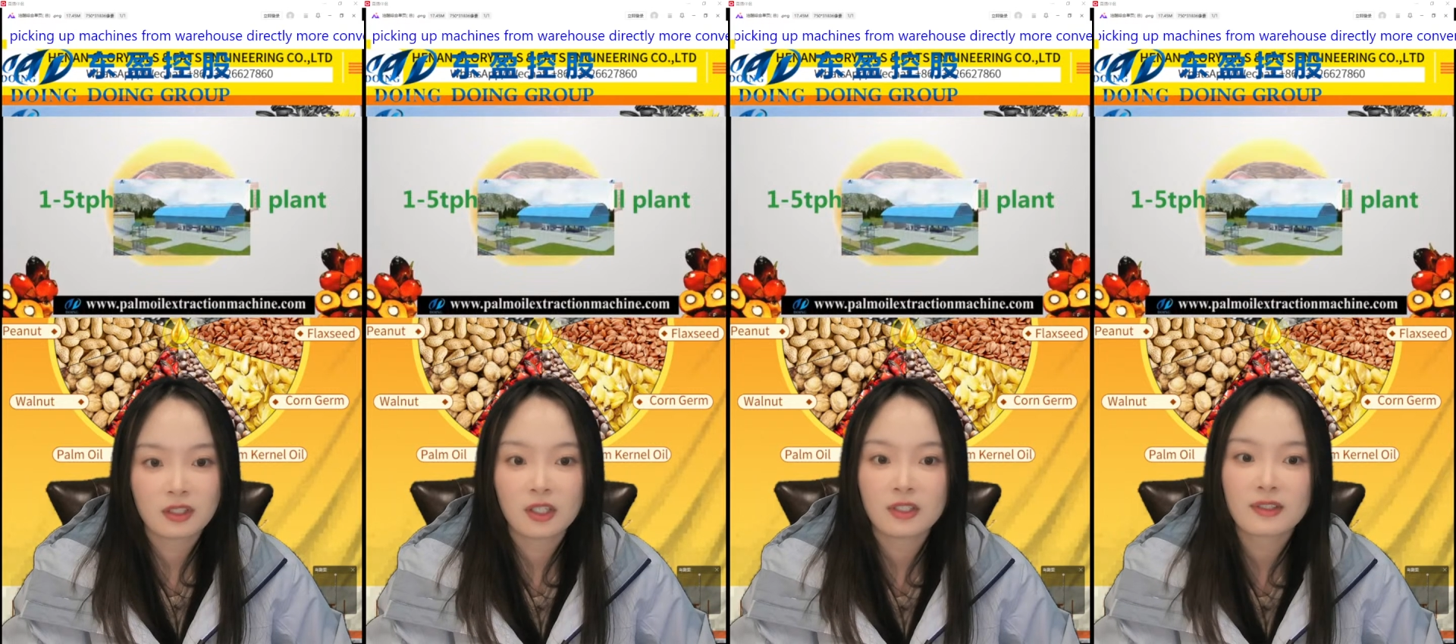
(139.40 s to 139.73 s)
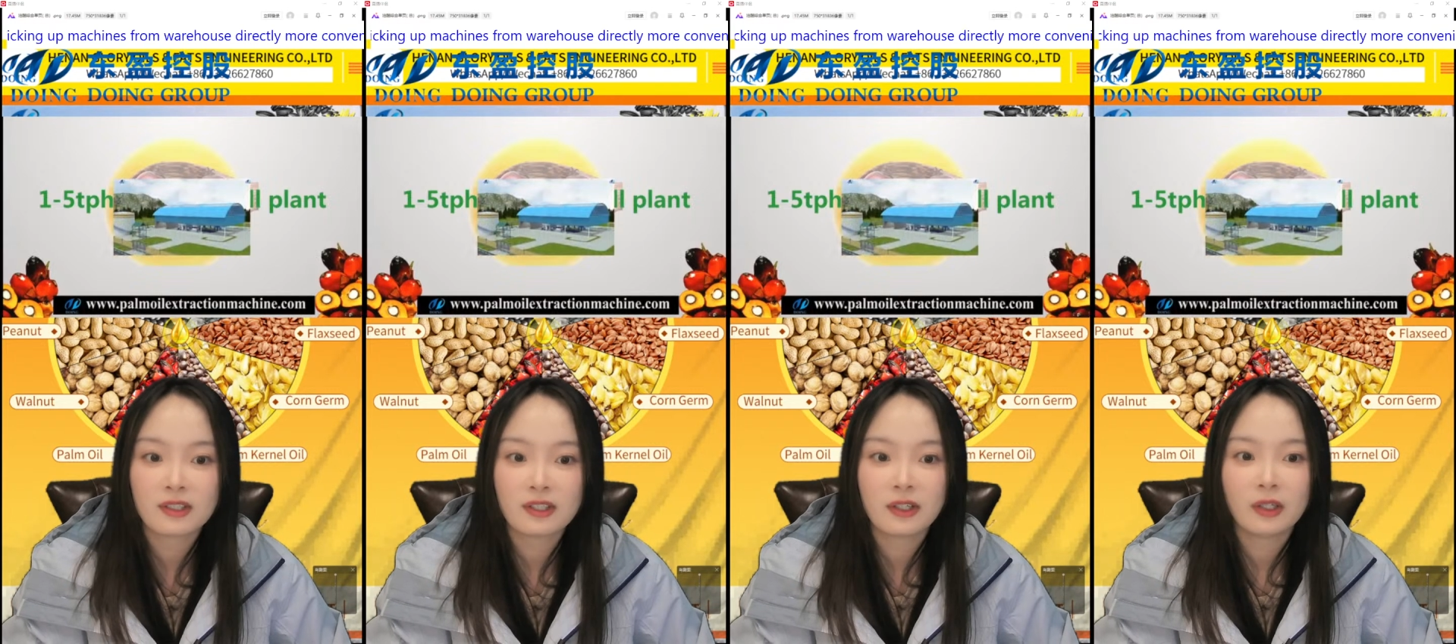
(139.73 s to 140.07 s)

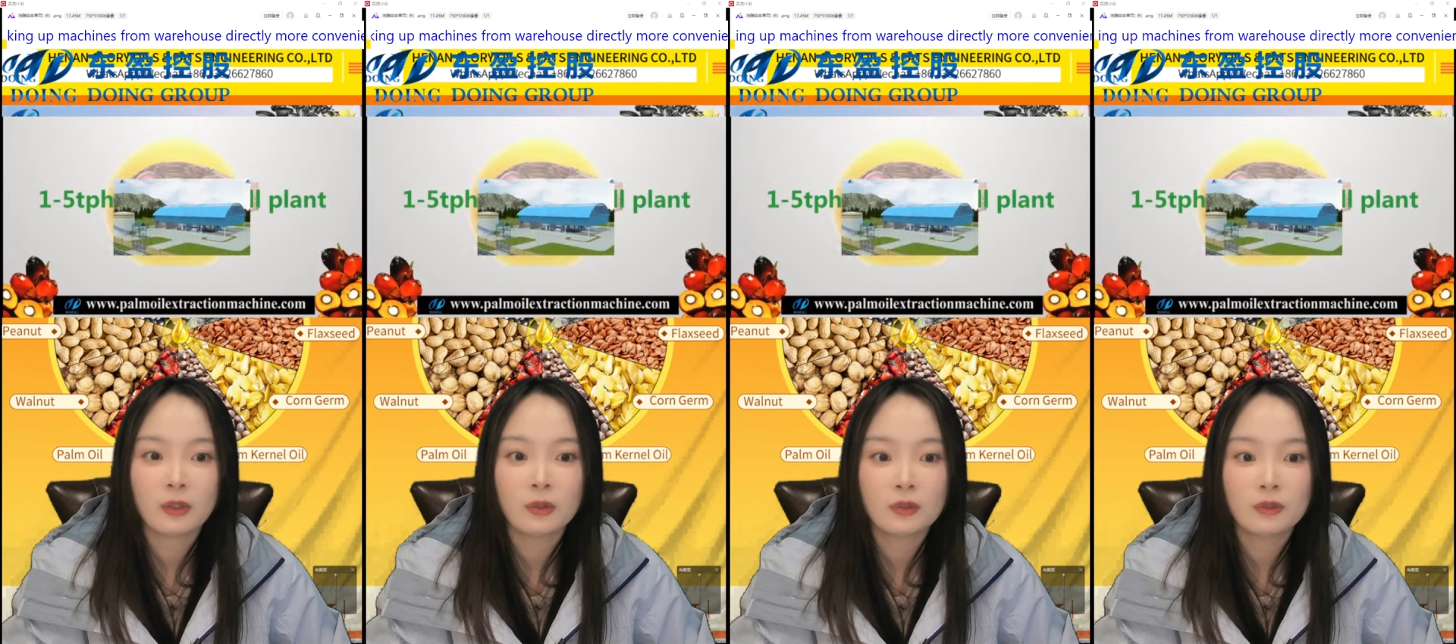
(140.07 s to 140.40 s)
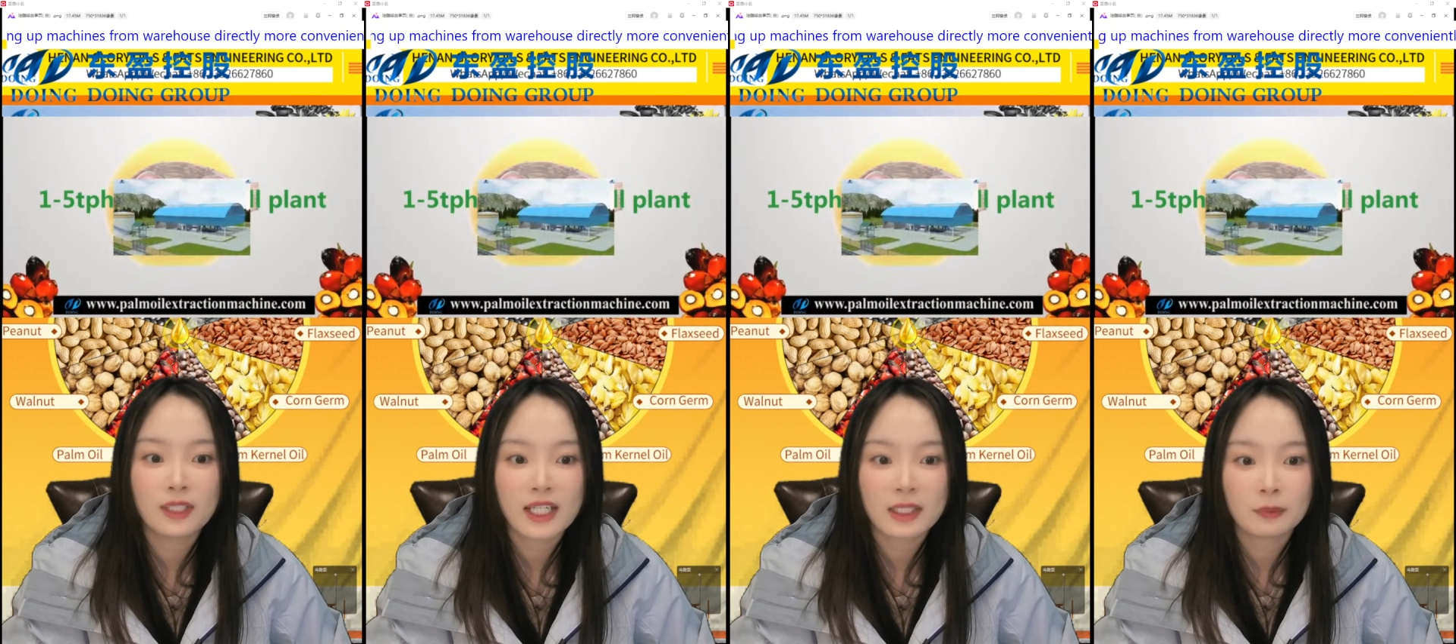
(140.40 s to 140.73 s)
their own
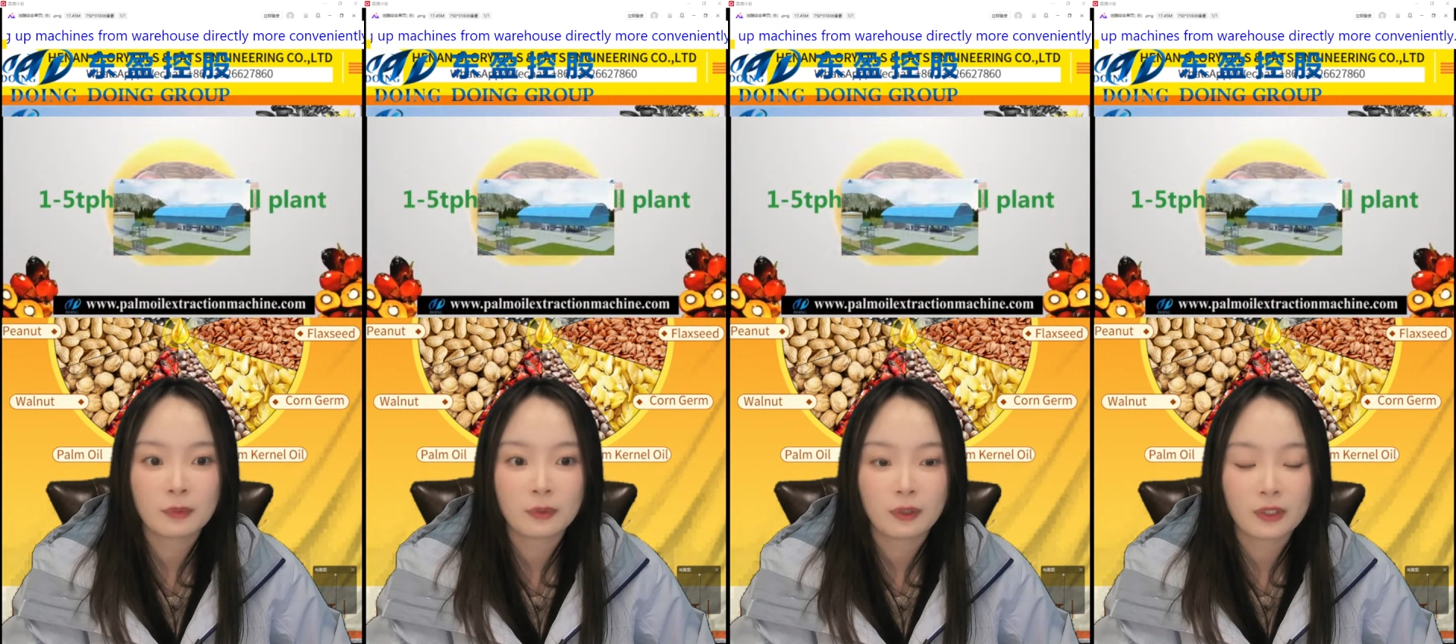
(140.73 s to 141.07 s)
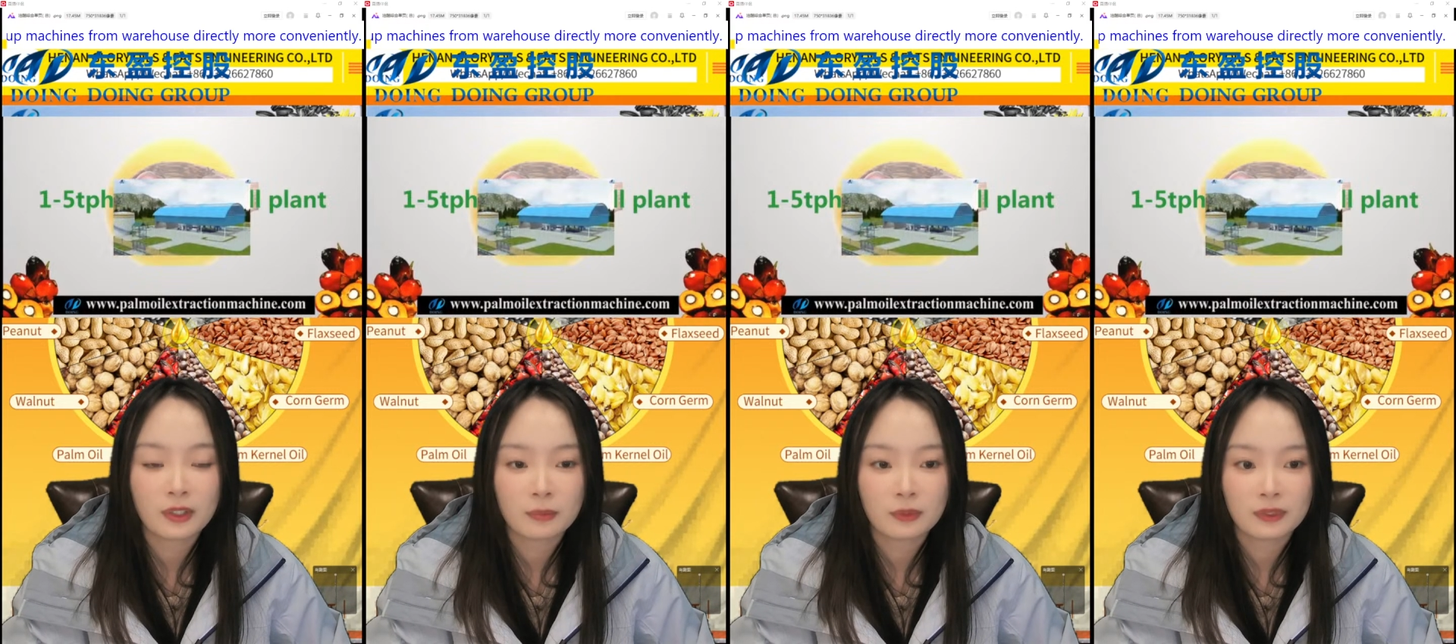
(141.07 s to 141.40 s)
edible
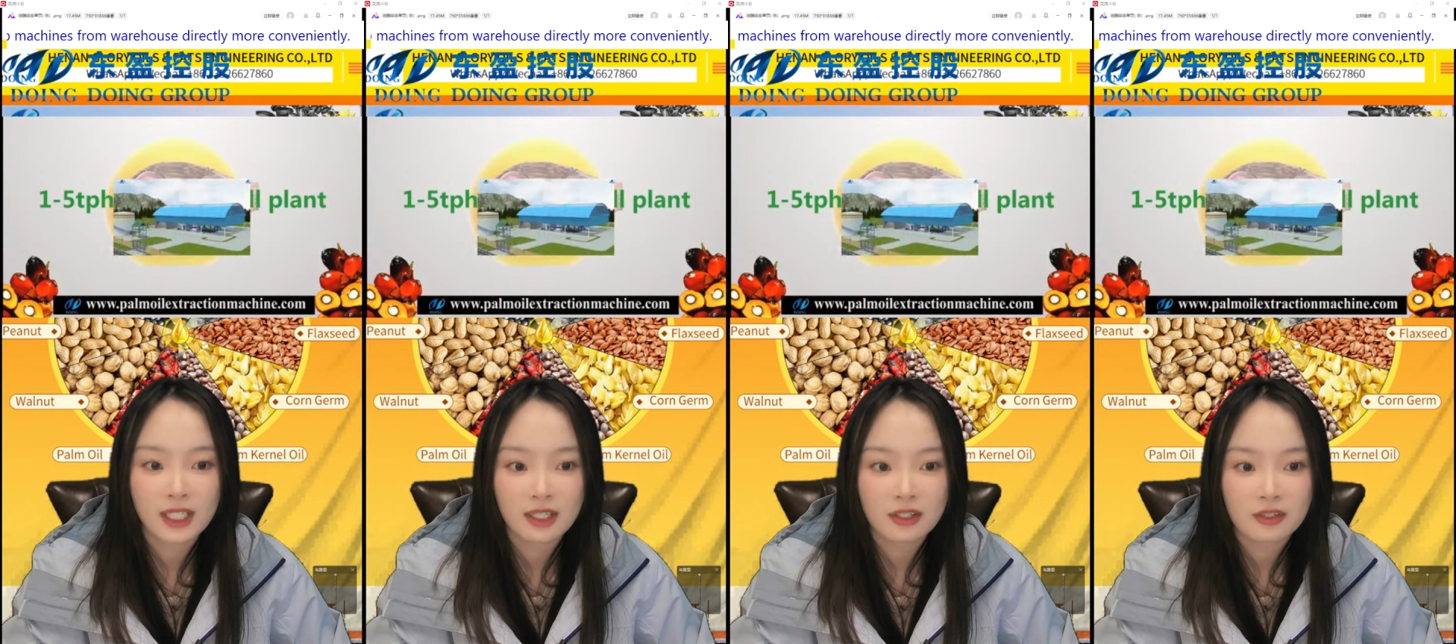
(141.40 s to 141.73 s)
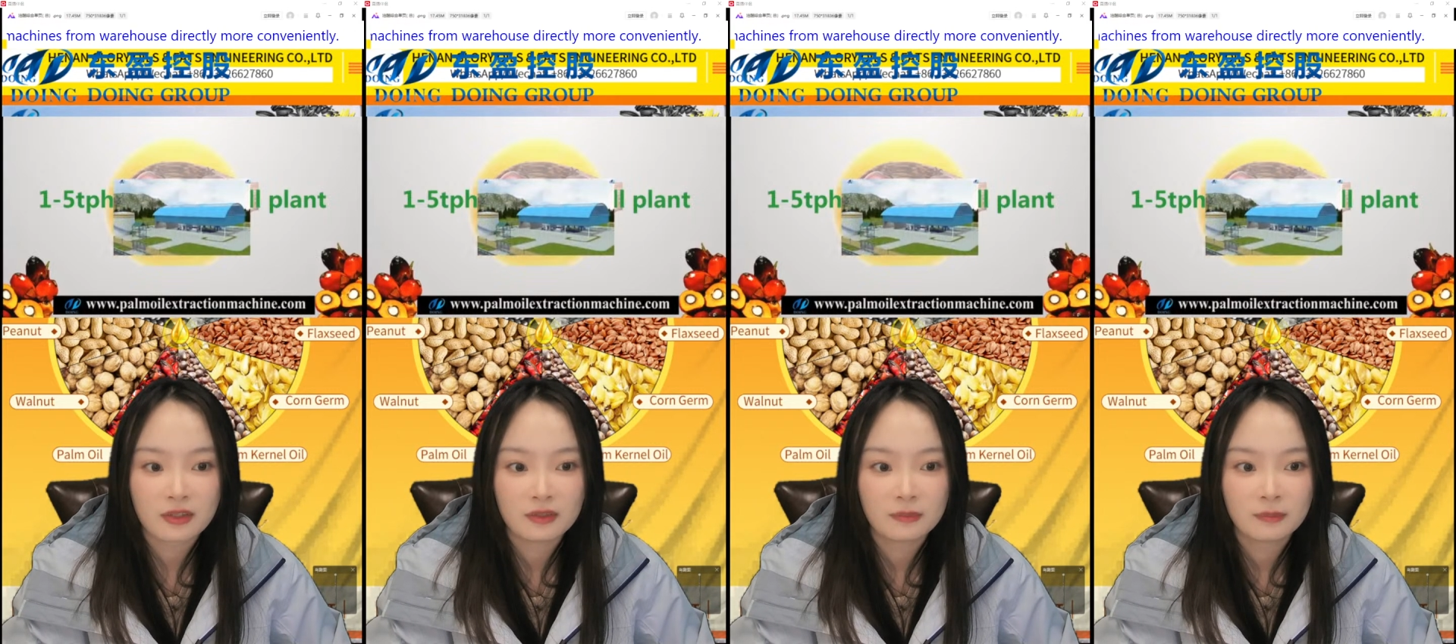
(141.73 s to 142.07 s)
oil
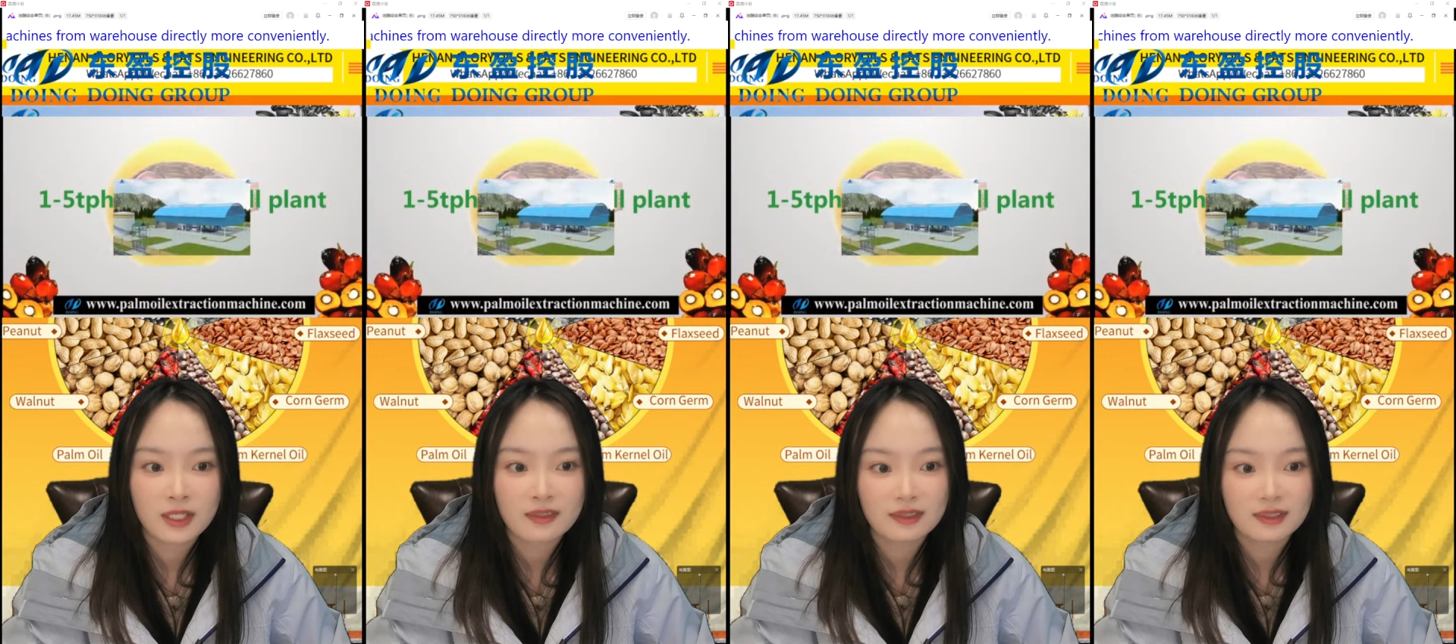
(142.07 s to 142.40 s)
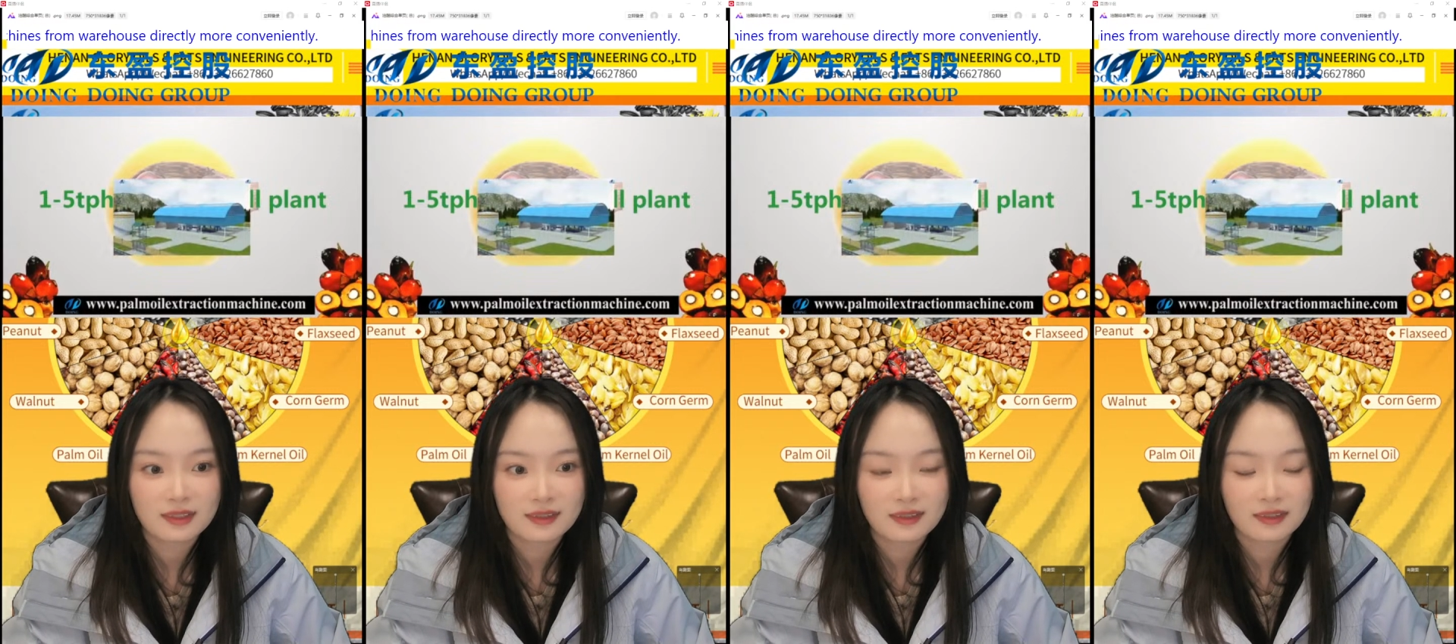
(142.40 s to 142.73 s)
production
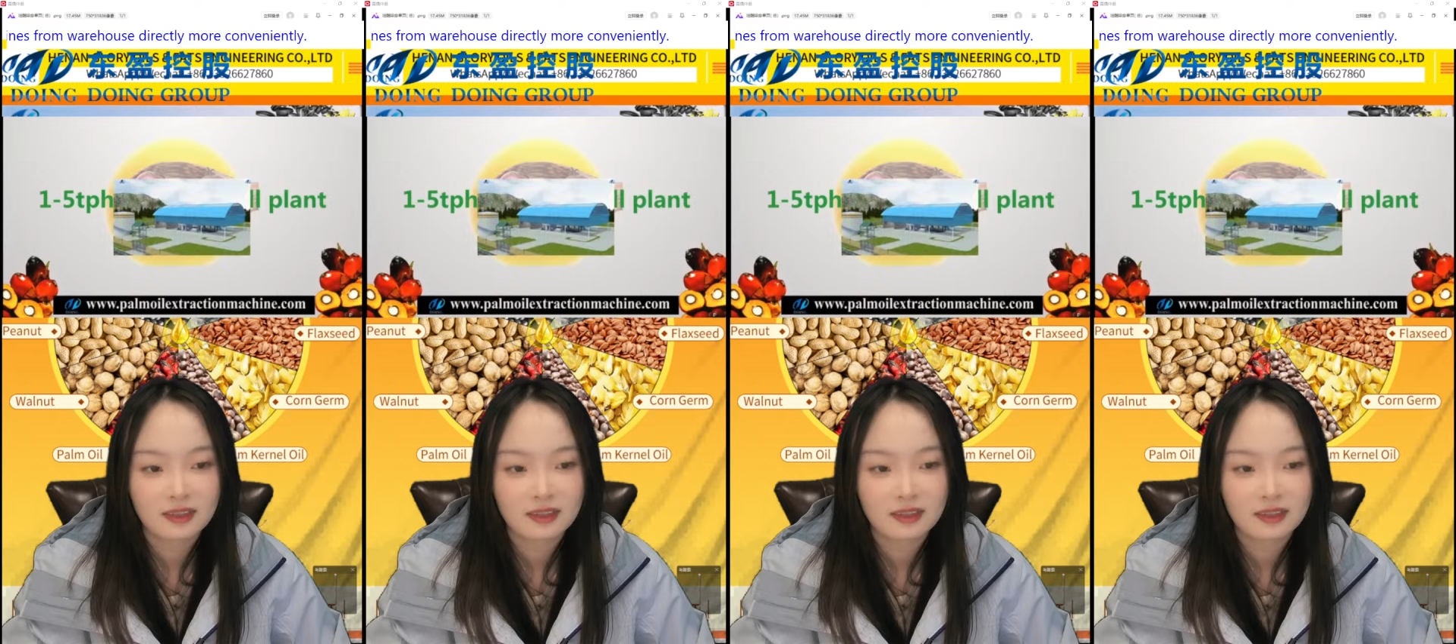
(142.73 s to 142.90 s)
business.